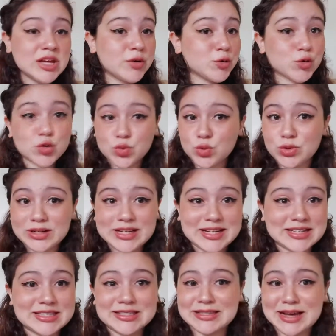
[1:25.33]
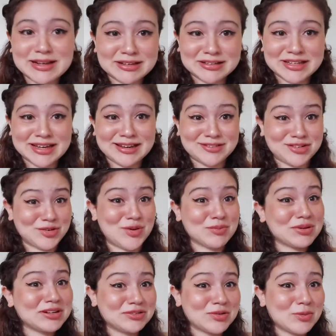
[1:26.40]
surely second year, you know, I'm
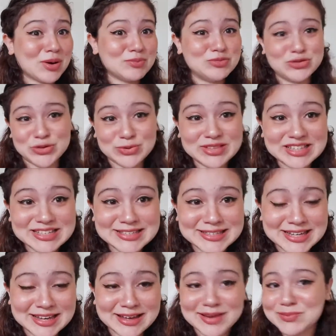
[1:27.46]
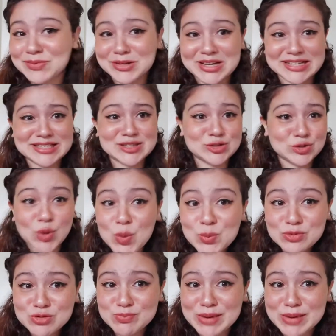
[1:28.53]
gonna know what I'm doing this year. I'm gonna get so much